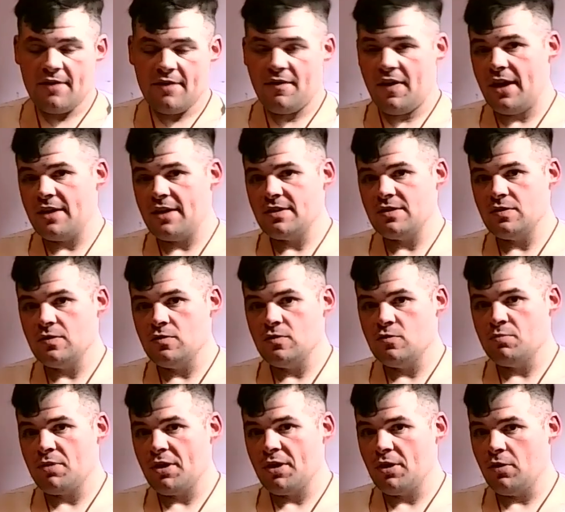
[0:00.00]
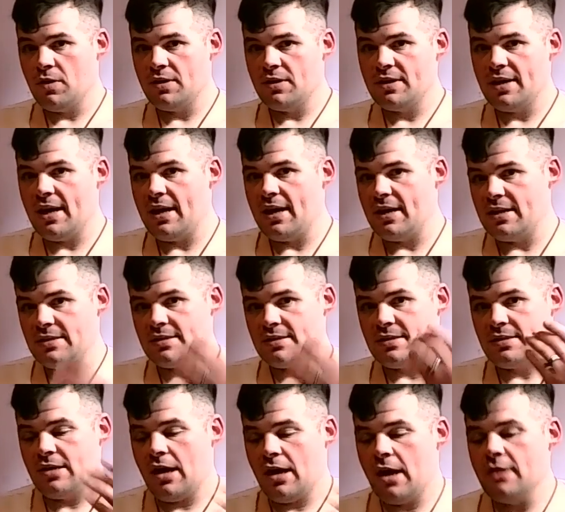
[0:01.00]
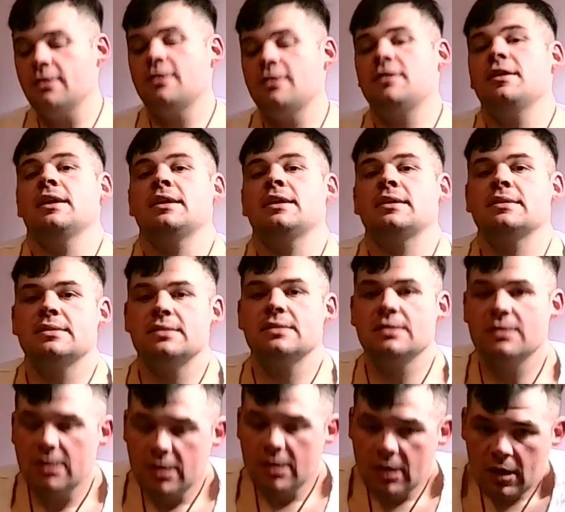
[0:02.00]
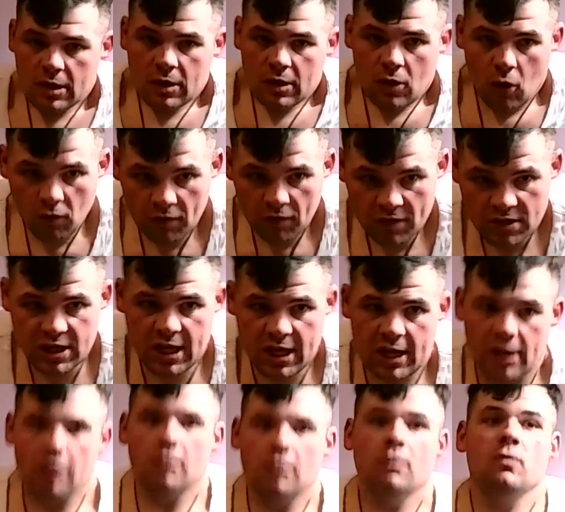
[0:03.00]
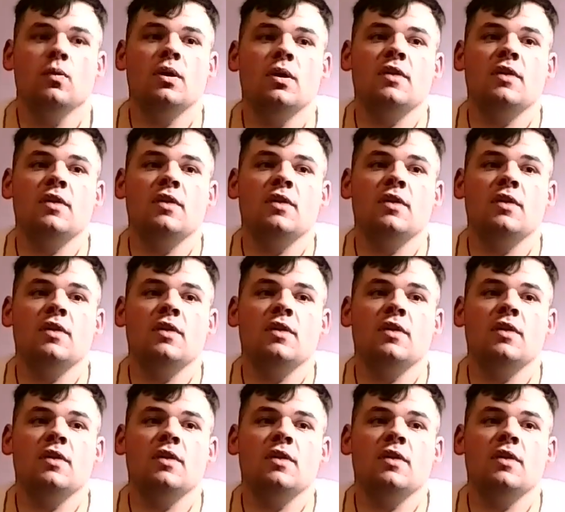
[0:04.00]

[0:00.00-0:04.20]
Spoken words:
I have had to prioritize other things over the channel.